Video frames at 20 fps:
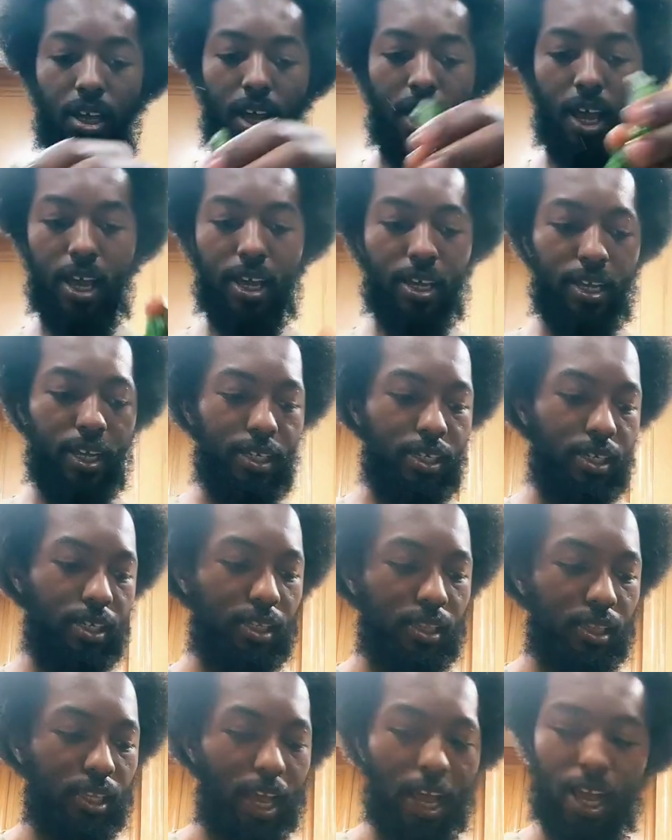All right, and then
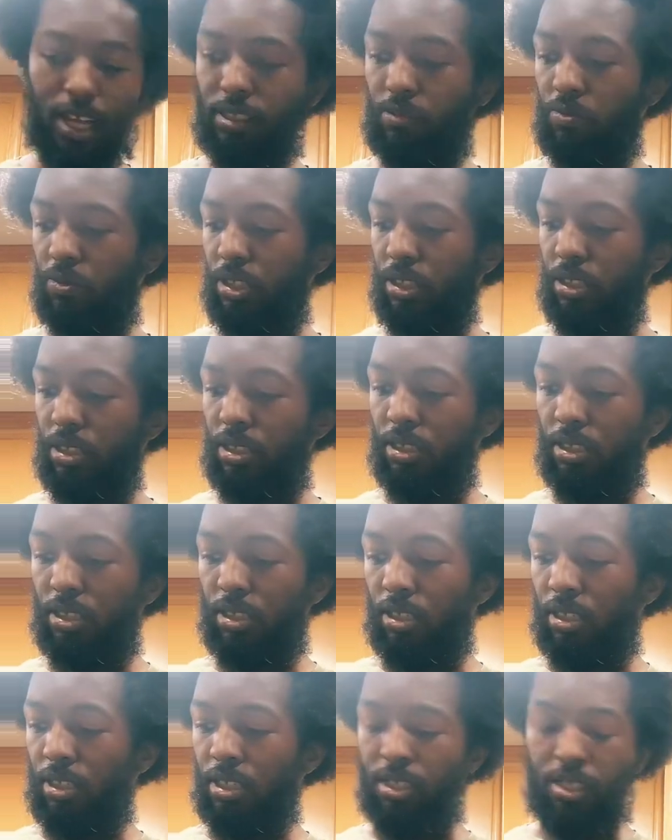the last one
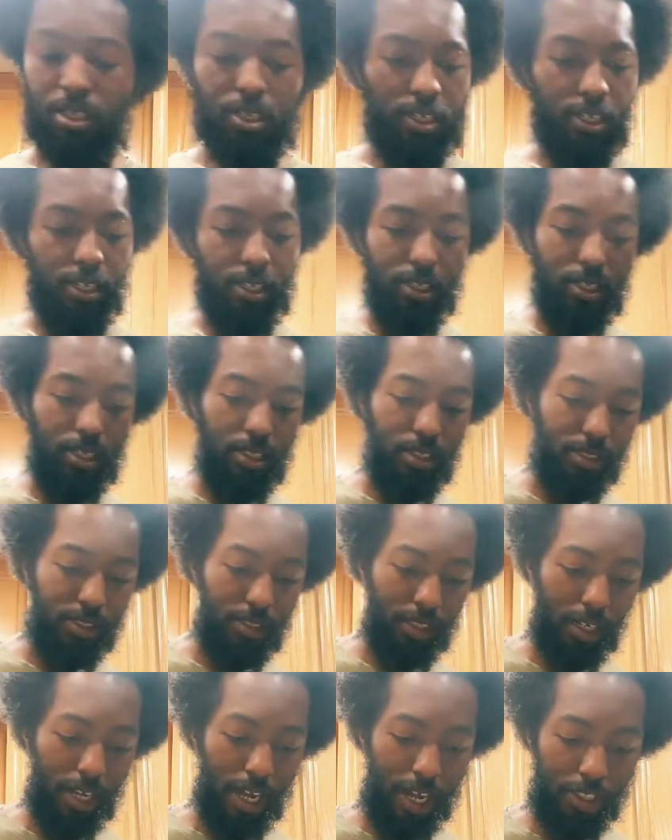is
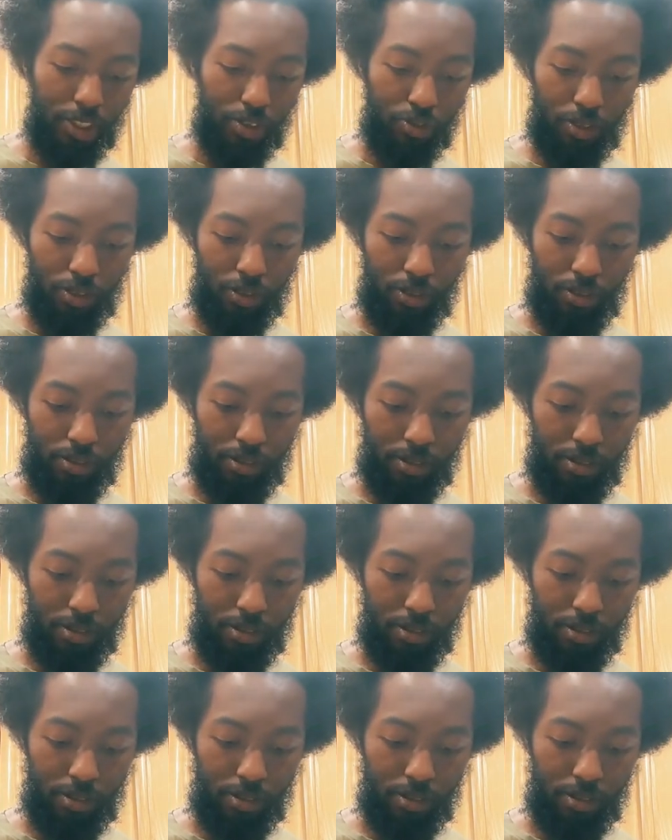cilantro.